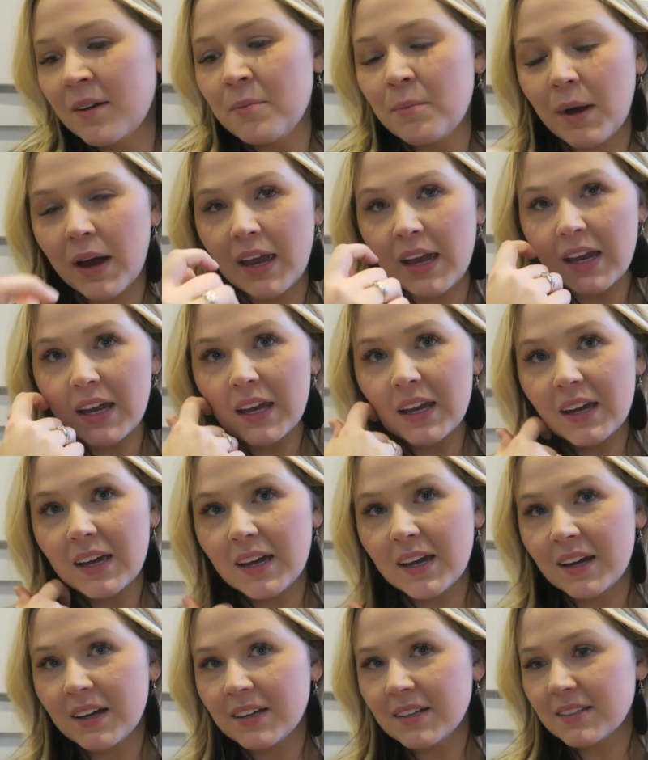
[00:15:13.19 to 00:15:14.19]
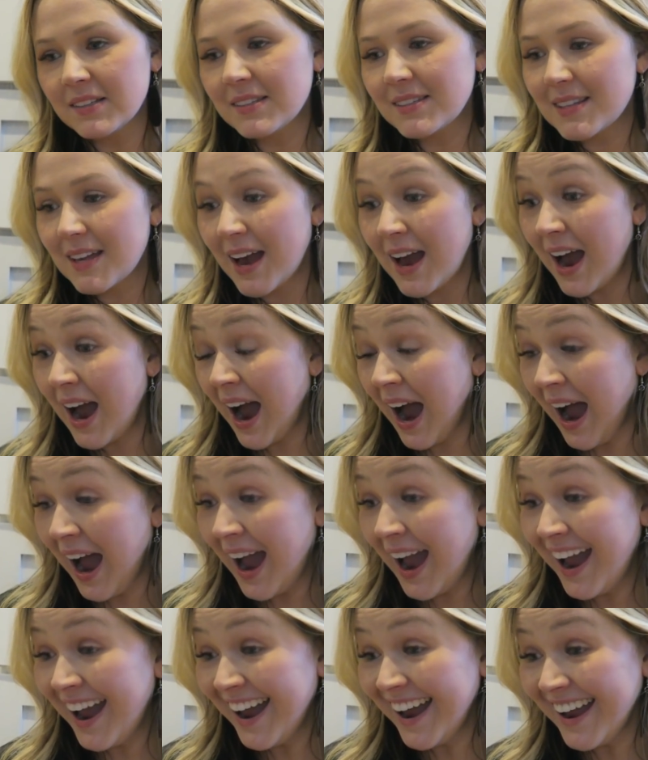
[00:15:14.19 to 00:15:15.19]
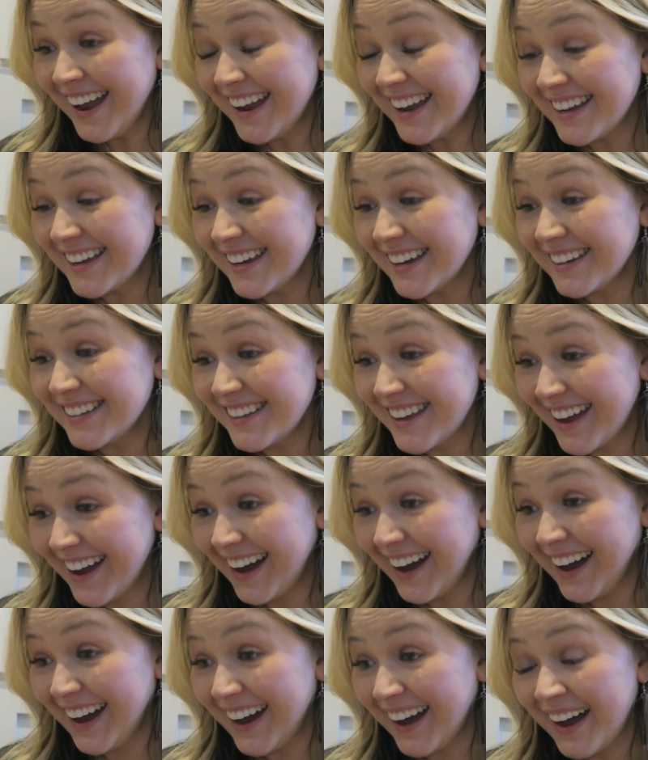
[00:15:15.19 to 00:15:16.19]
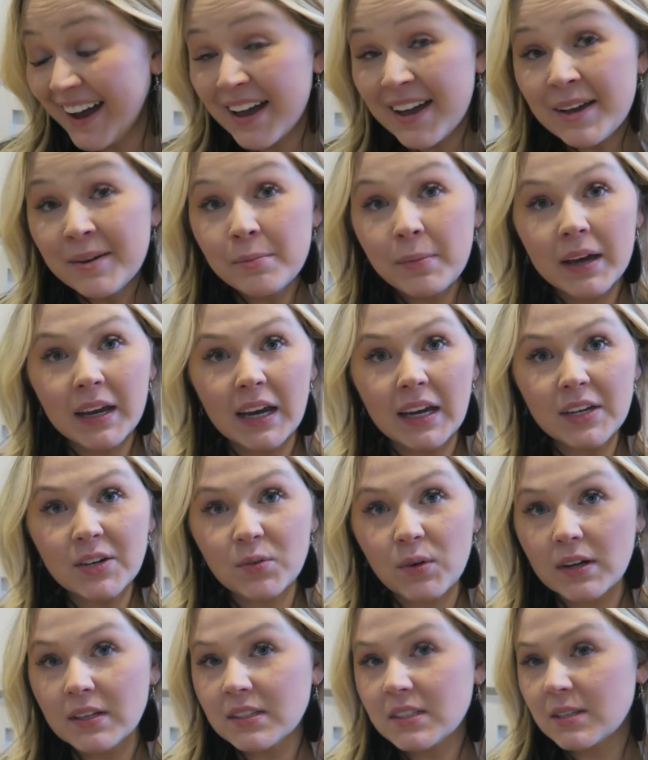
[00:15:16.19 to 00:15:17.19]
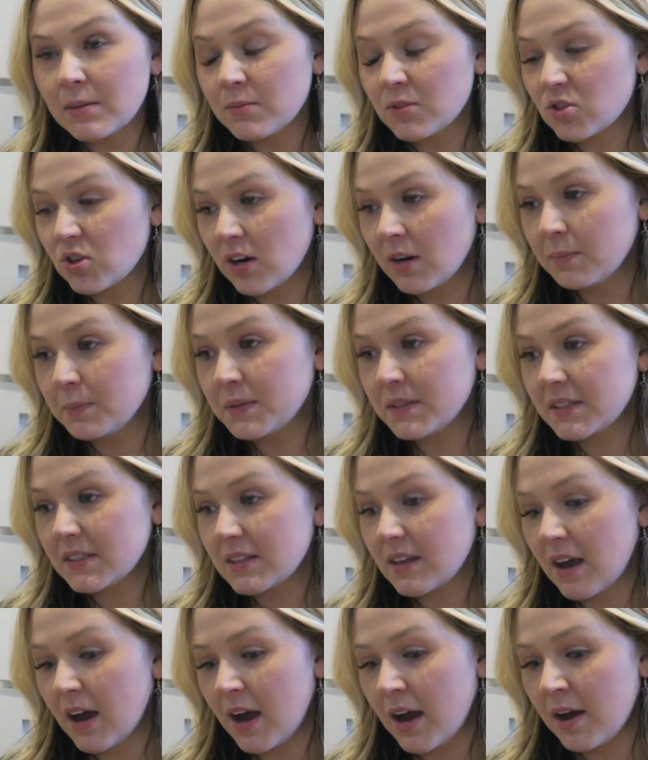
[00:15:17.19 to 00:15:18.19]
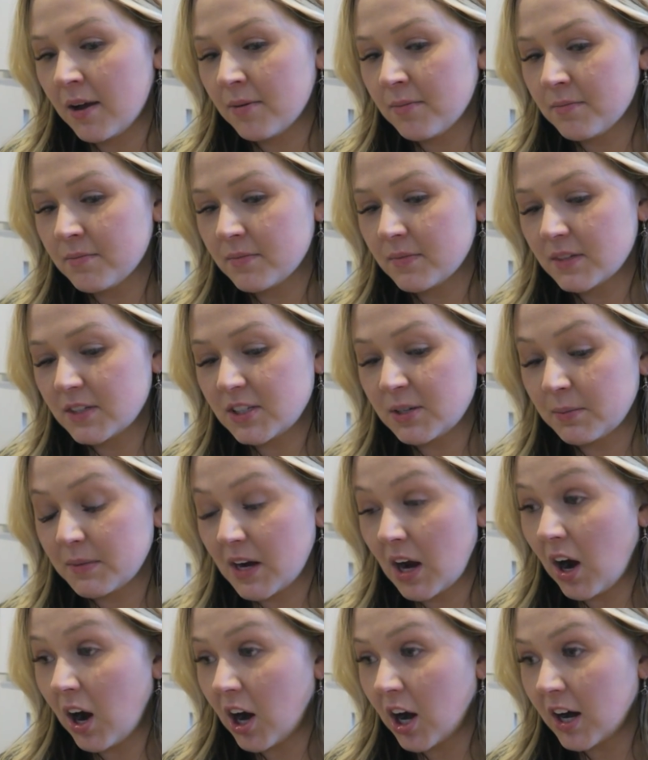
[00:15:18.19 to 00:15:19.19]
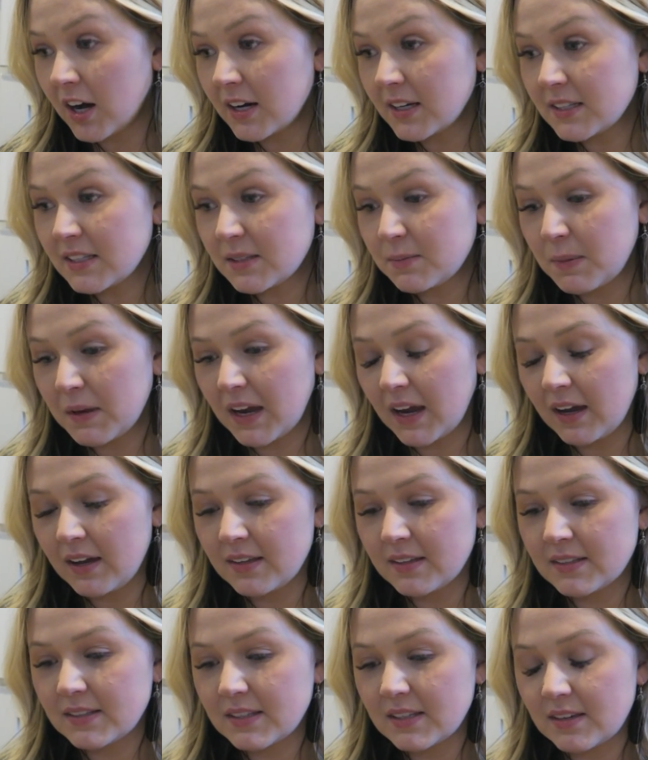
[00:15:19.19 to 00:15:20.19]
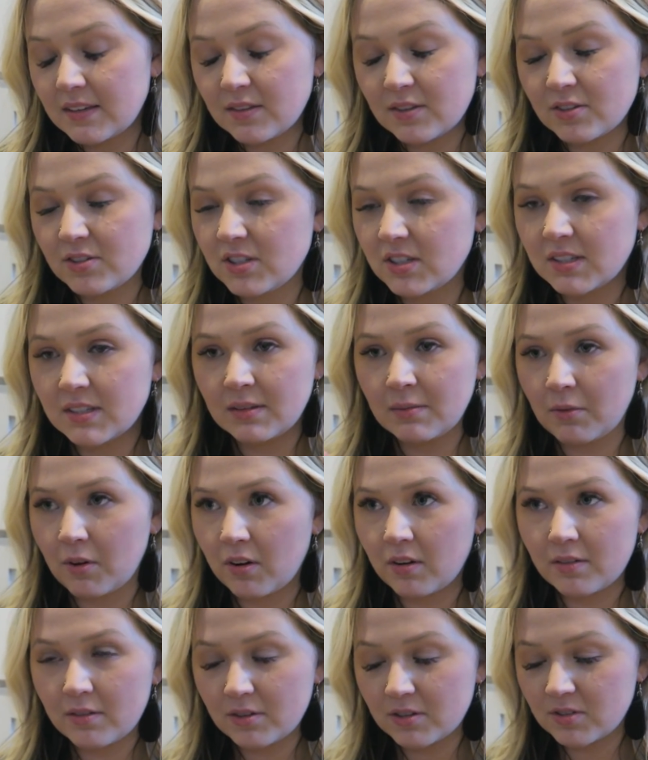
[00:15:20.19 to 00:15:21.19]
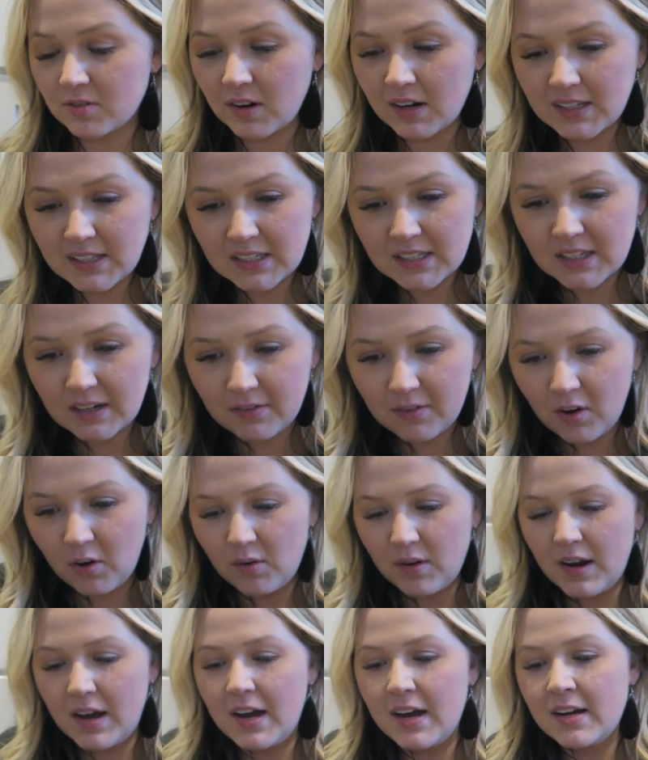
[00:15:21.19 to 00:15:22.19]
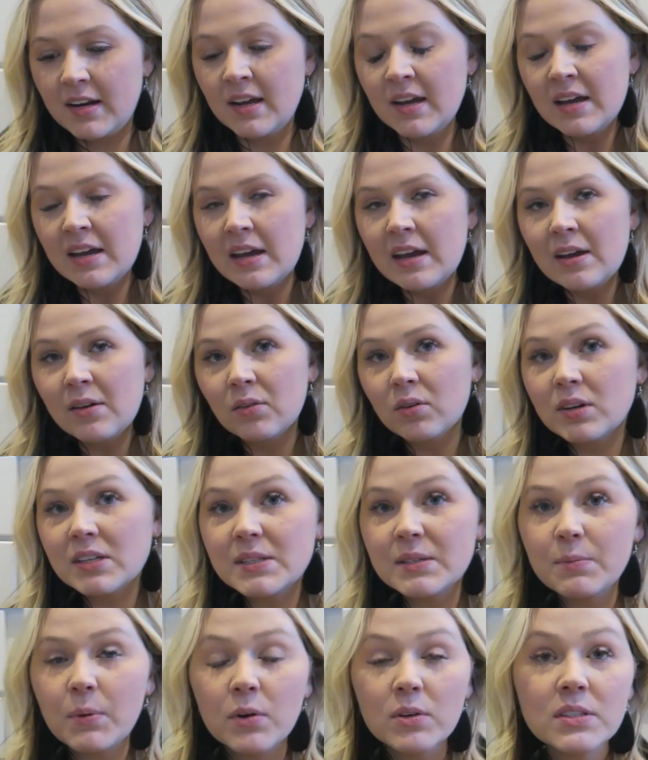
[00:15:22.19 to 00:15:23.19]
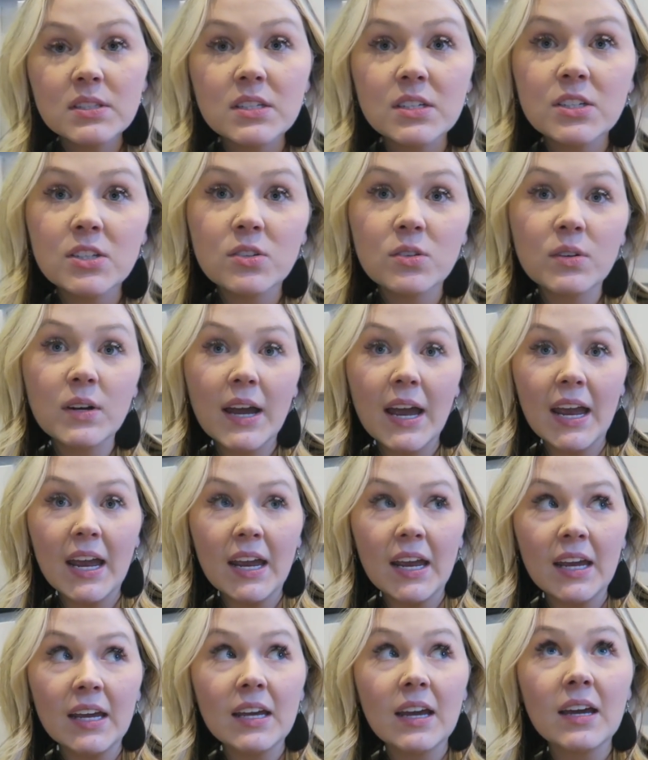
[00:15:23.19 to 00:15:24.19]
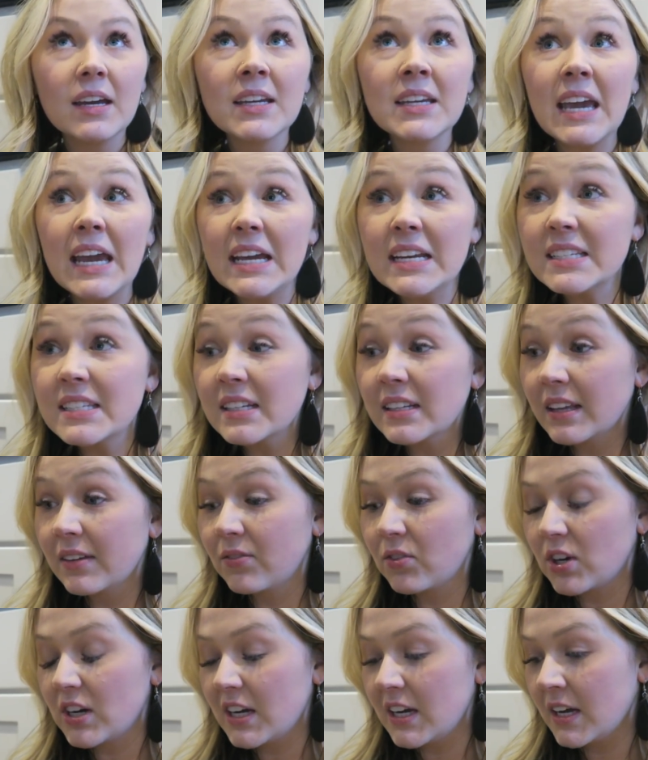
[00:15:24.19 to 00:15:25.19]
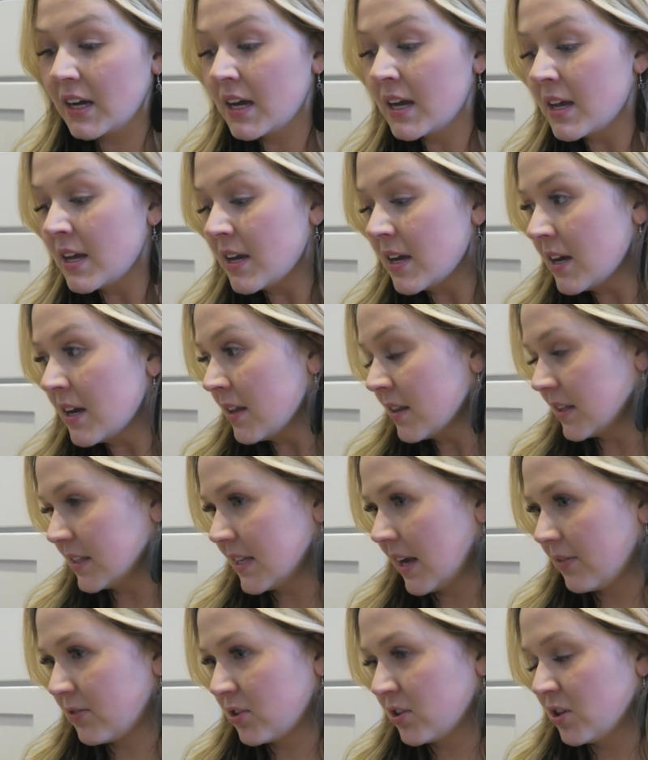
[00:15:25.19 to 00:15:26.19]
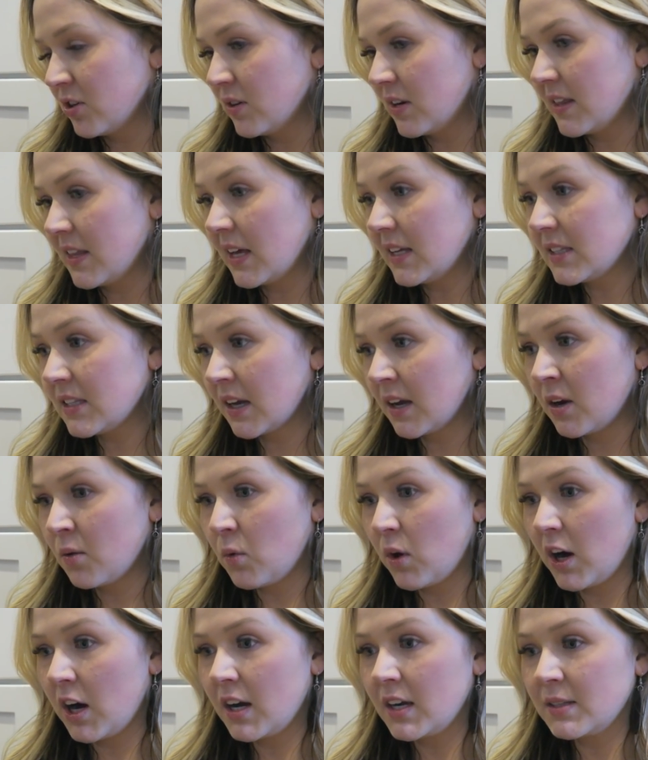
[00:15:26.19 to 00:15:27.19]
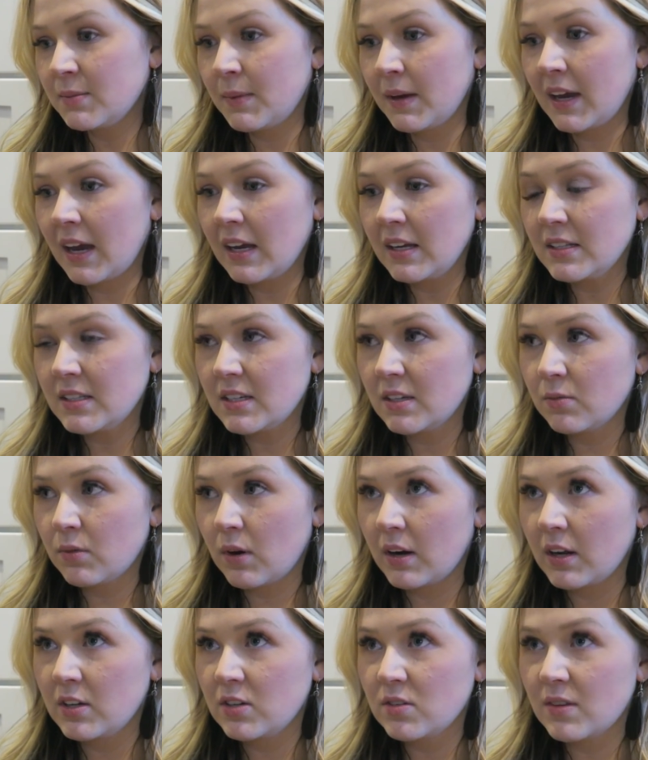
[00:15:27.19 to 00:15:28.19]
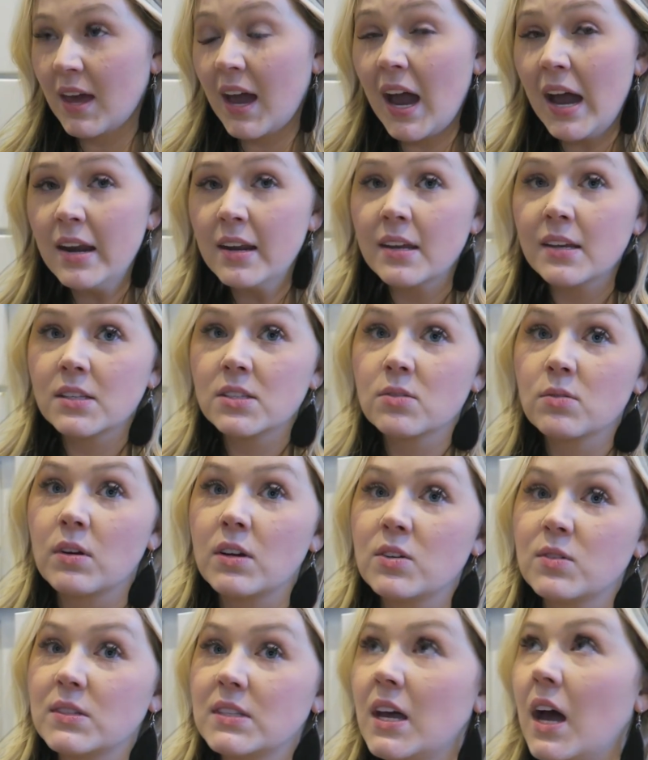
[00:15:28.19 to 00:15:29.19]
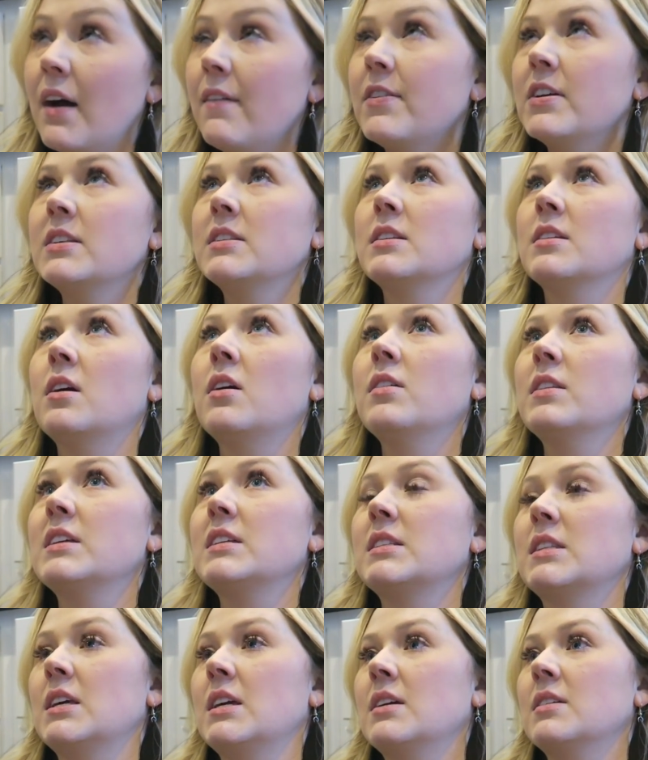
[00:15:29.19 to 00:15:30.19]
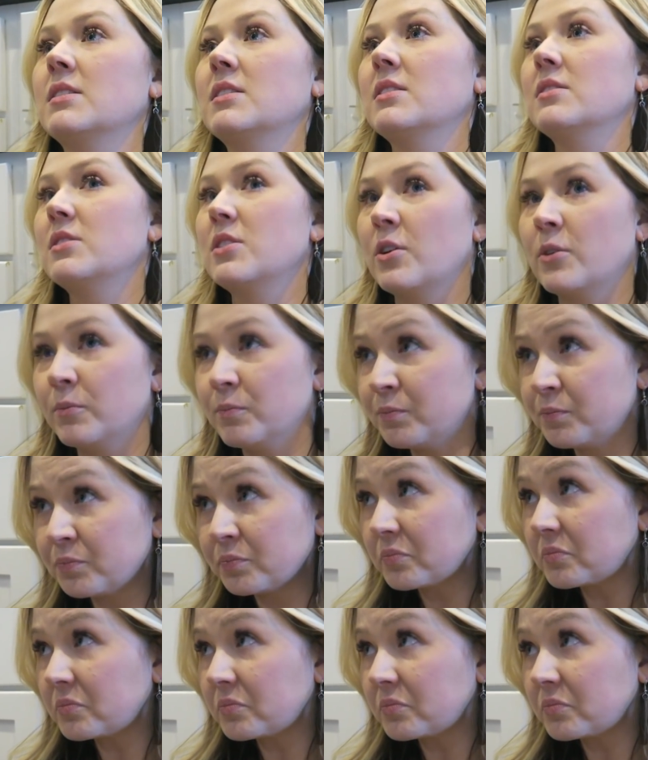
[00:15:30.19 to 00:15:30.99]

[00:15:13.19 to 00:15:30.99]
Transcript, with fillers: Mike is, hi, yeah. Mike had to run some trips to Menards because there's just there's crazy stuff going on. We're supposed to do a gate delivery this afternoon and that's not gonna work because Mike has to run and do that. He has to run to his office and all these things, so.